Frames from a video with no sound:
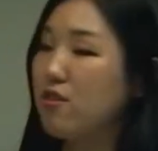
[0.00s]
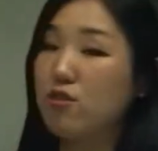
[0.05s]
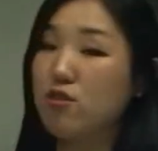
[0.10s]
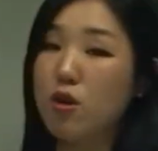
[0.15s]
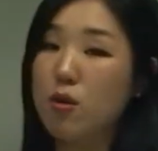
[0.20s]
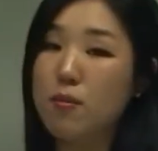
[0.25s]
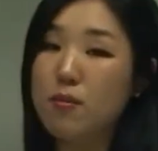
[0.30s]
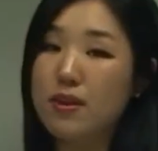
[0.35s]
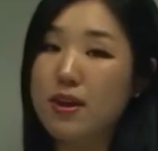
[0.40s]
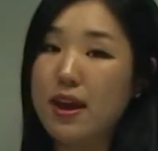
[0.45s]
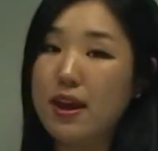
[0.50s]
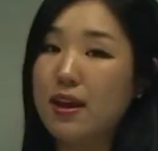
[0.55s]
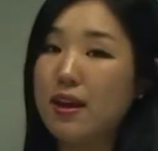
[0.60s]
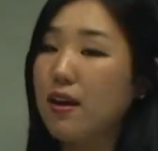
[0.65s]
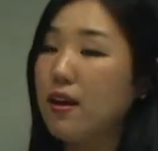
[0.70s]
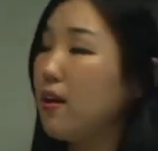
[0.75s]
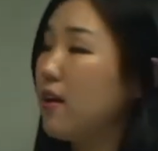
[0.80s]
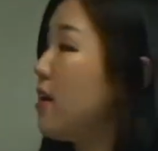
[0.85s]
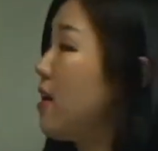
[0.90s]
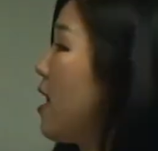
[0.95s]

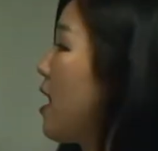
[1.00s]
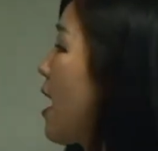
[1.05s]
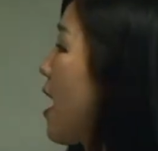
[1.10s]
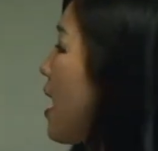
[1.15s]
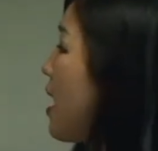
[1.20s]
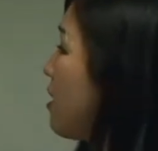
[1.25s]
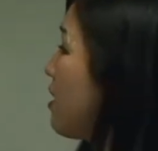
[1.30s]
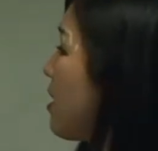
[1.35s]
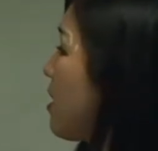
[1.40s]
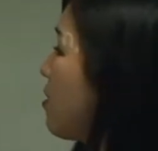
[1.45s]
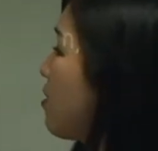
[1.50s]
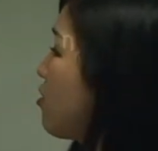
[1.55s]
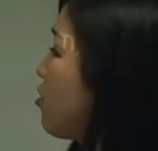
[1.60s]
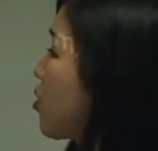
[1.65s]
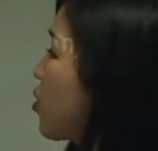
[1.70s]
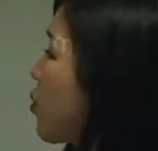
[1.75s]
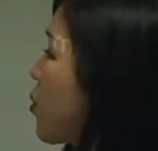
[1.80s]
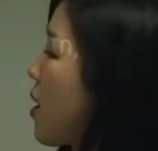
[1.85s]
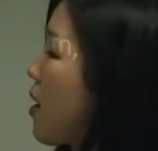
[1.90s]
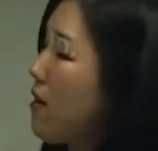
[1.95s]
denominator and then
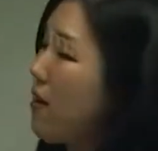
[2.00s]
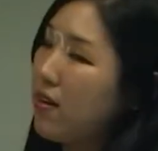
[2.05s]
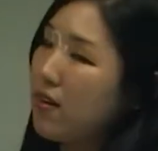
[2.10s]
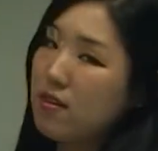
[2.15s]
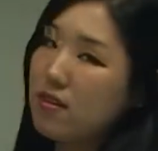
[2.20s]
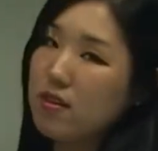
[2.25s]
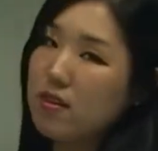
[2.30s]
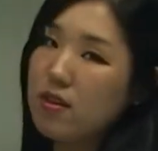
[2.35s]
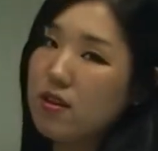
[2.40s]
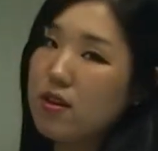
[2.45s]
square it.